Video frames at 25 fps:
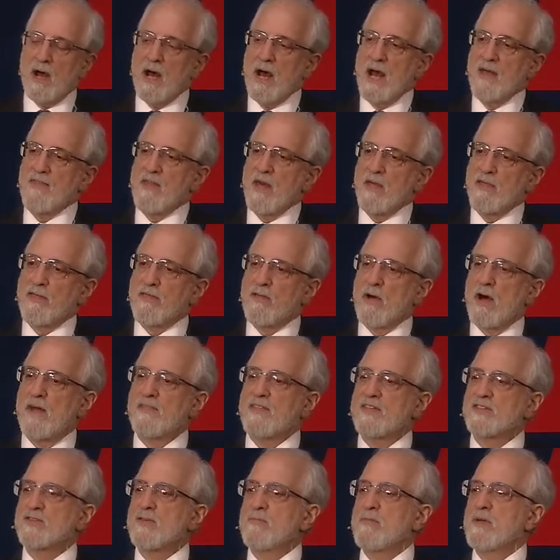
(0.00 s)
And they thought
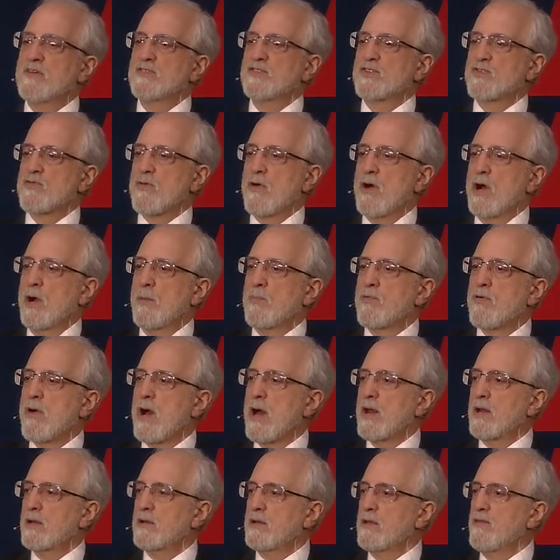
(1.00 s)
this would be a strong
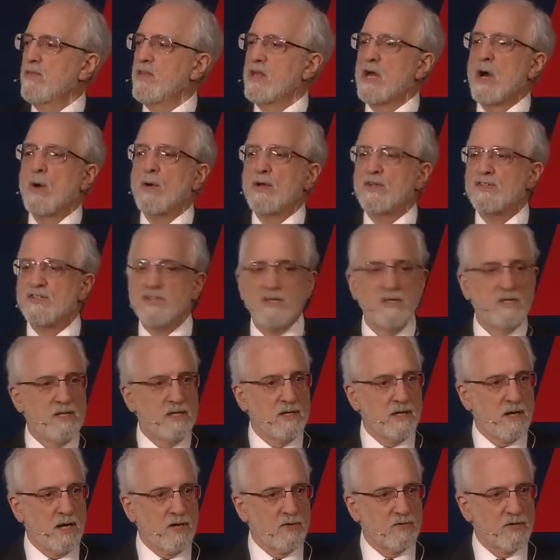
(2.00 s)
product in the
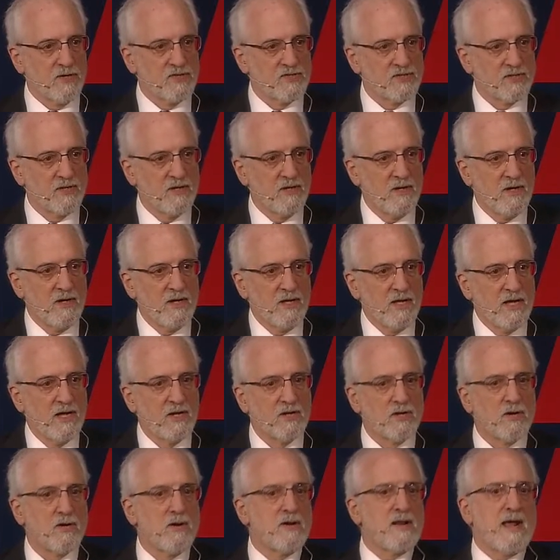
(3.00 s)
OECD countries.
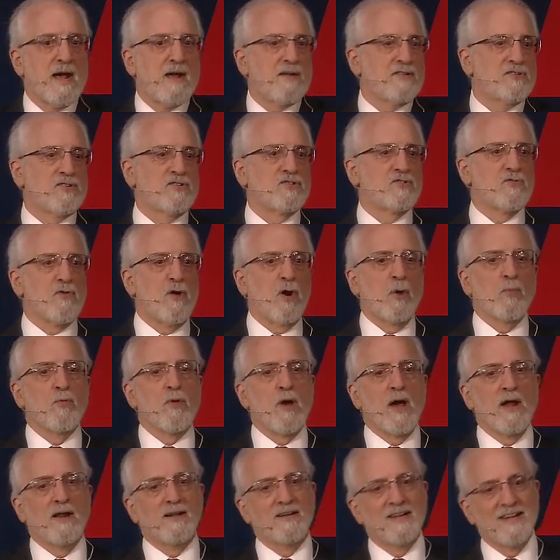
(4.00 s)
It turned out it's a strong
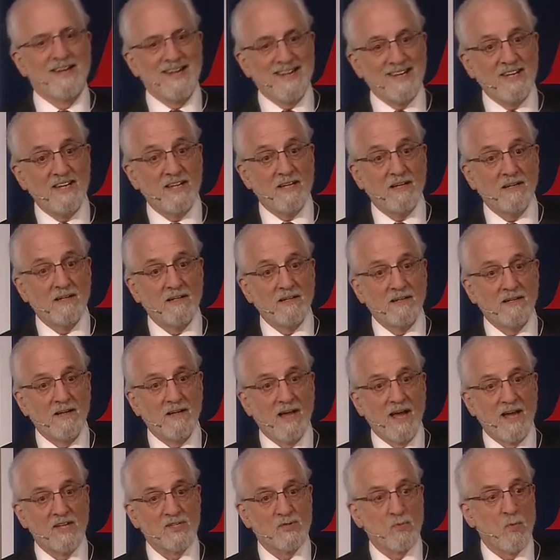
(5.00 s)
product in India
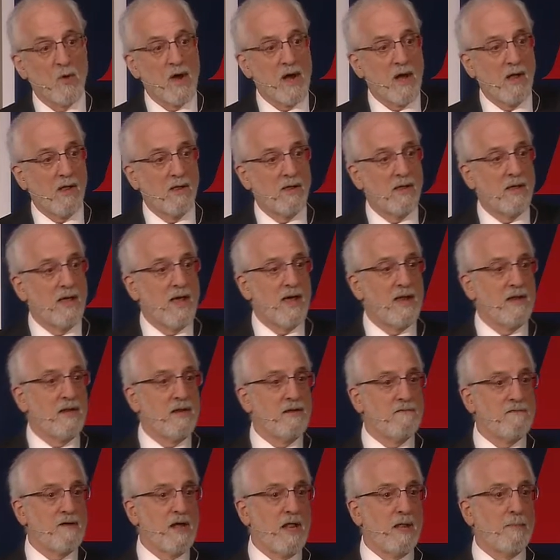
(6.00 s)
as well, and in
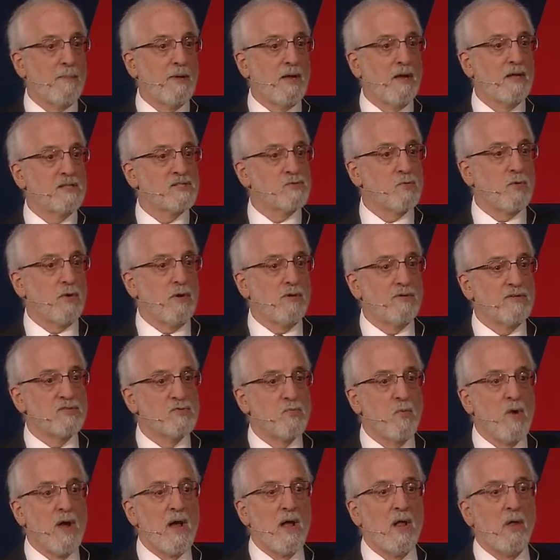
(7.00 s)
developing this world as
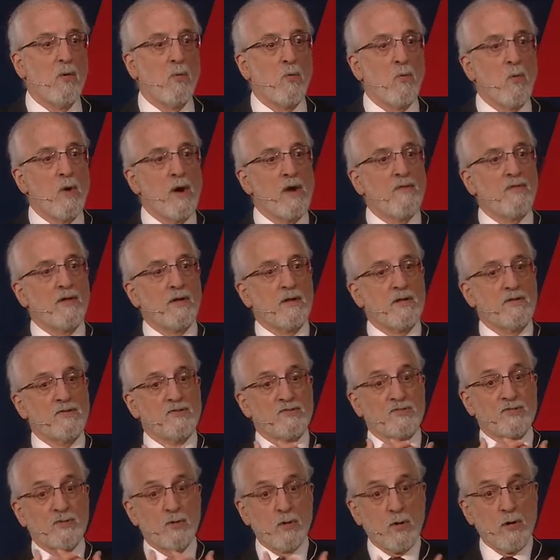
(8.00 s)
well, where the
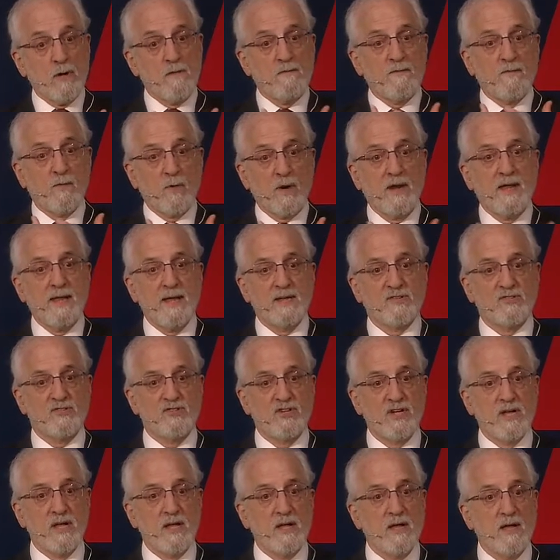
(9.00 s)
concern for
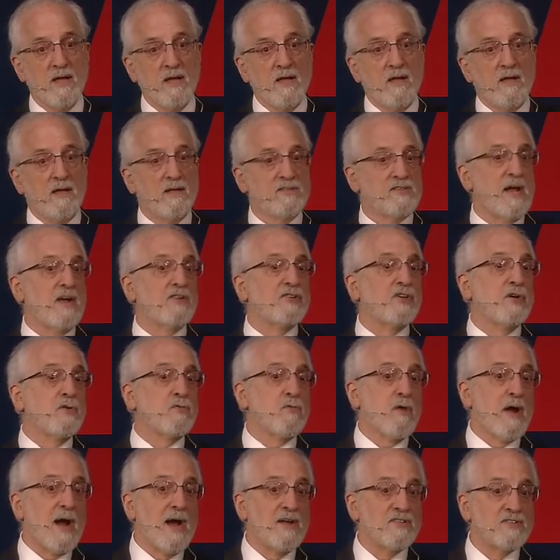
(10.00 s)
ESG is actually
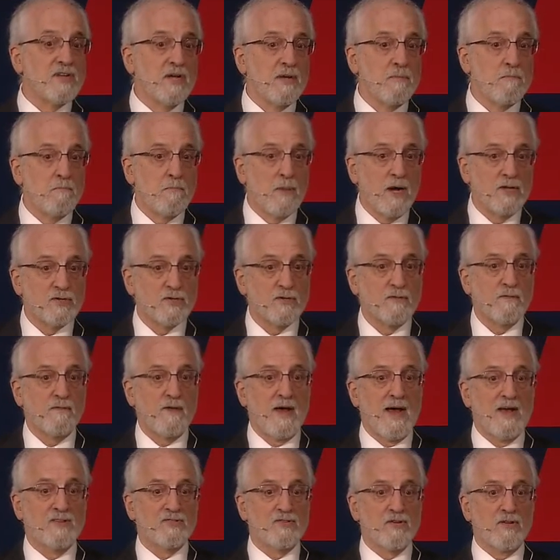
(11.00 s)
rising much
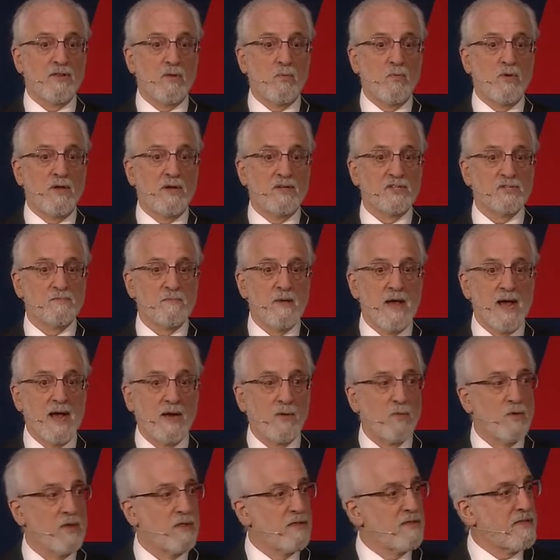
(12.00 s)
faster than we
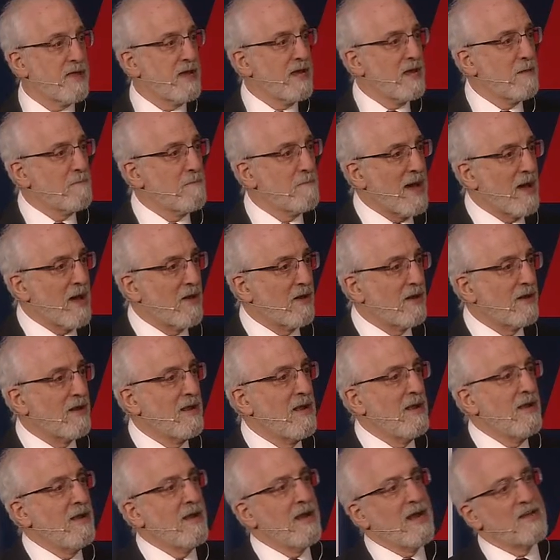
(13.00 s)
expect. We think about it
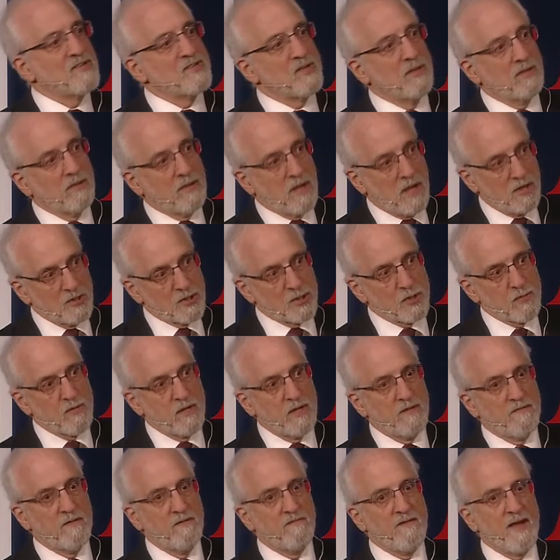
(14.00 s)
as a
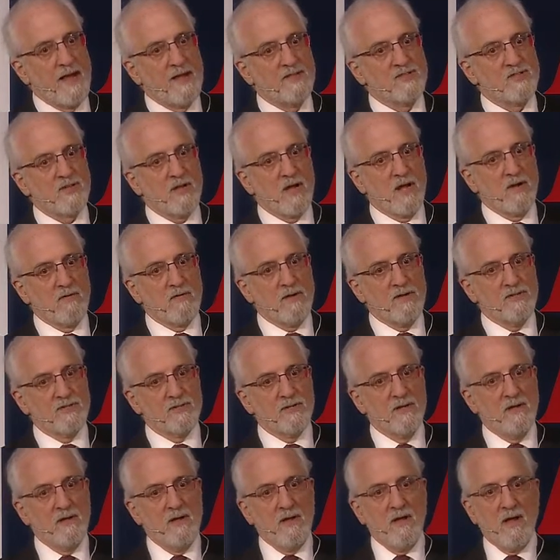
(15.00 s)
luxury of advanced countries,
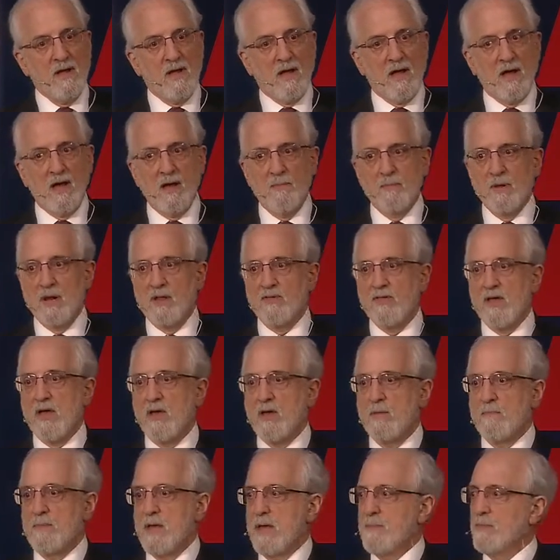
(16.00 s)
but I'll tell
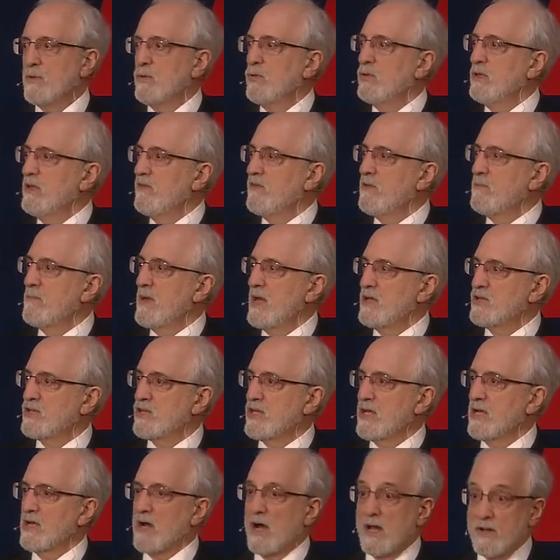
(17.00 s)
you, people who live in
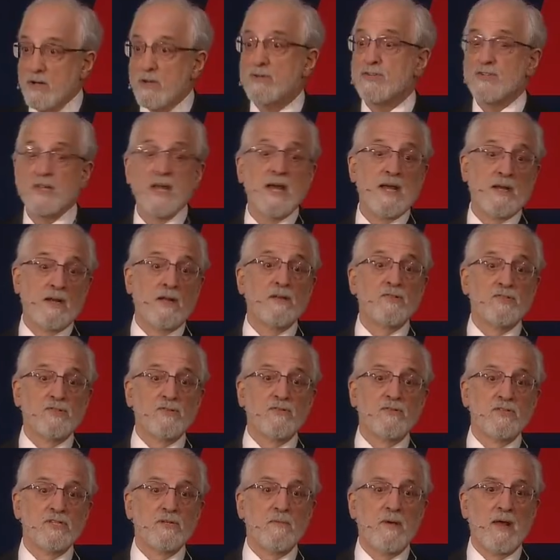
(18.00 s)
Beijing understand
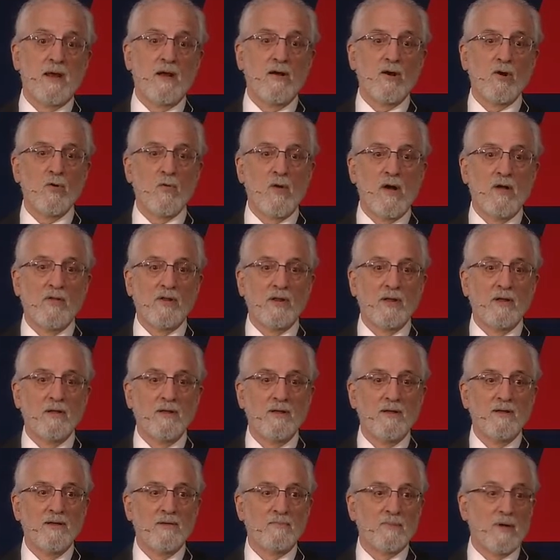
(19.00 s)
concerns about air quality
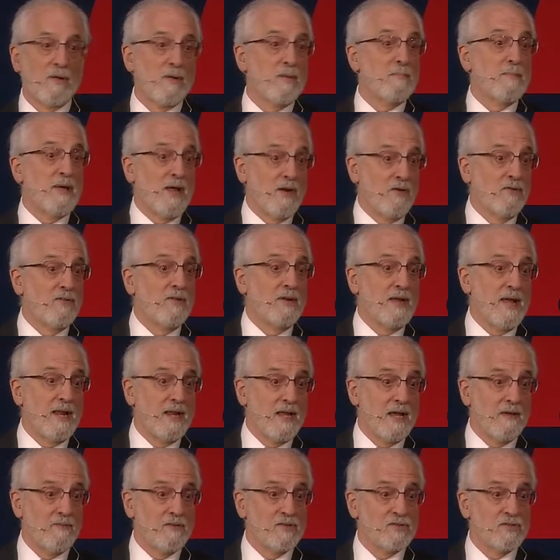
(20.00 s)
probably better than
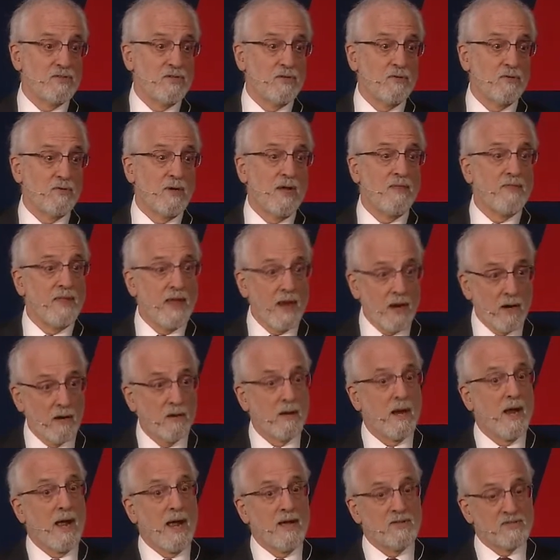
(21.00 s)
any of us do, and they are,
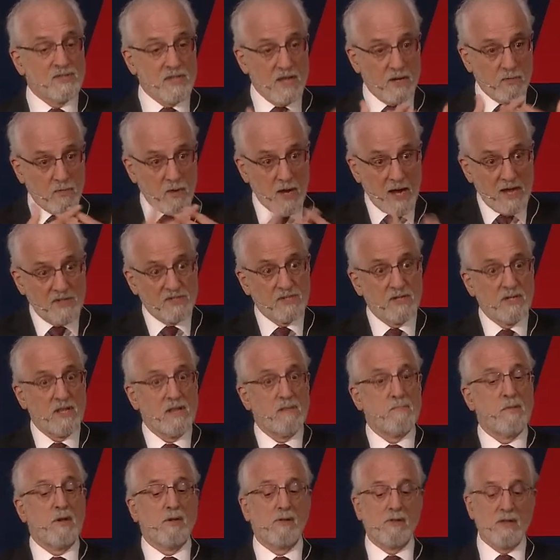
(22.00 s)
as they rise into
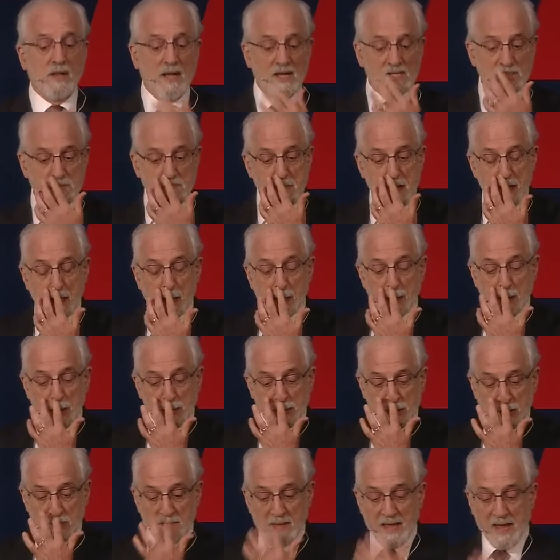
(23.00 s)
the middle class, making
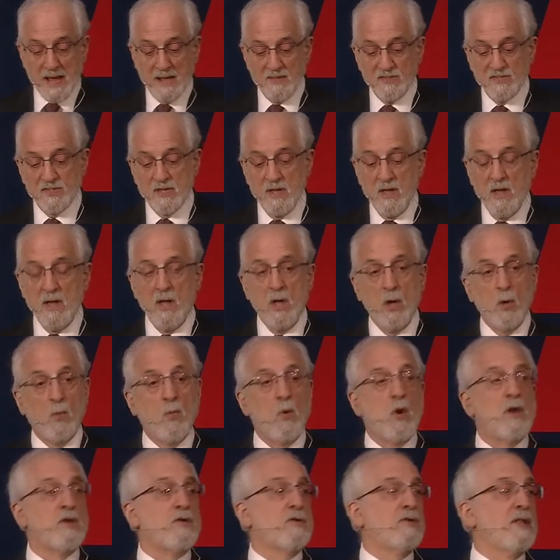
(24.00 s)
those demands.
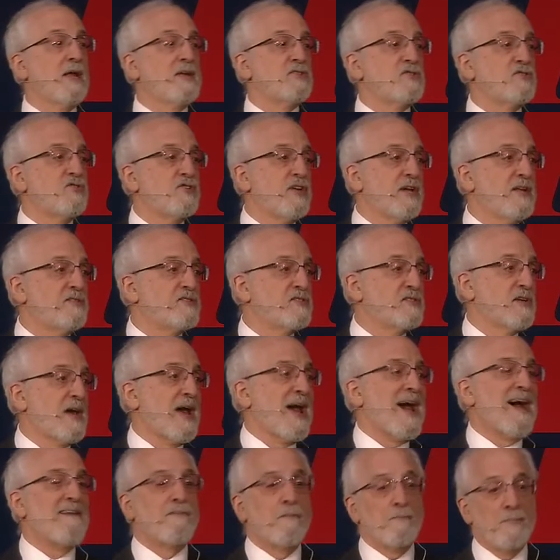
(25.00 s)
Waterless jeans is a
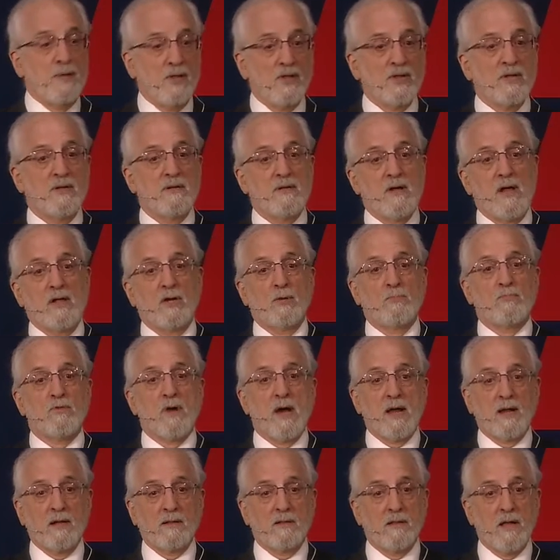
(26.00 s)
$500 million
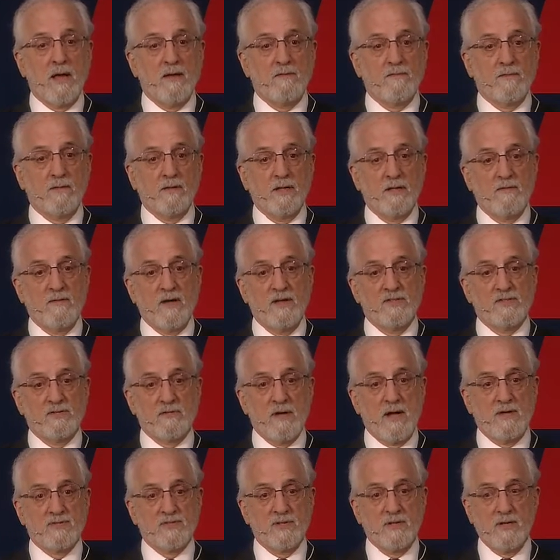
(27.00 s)
product line for Levi
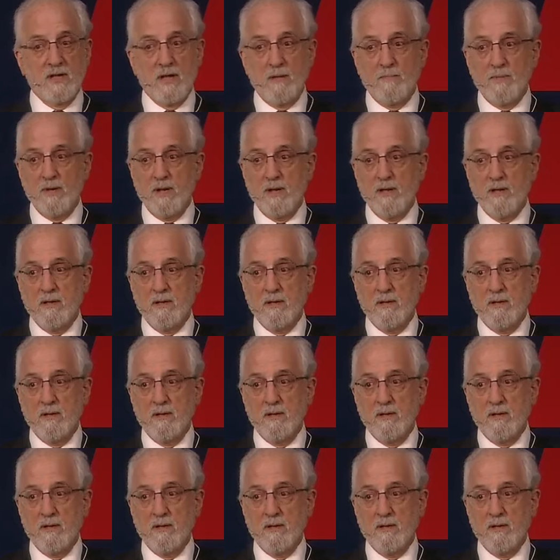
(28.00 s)
Strauss & Company,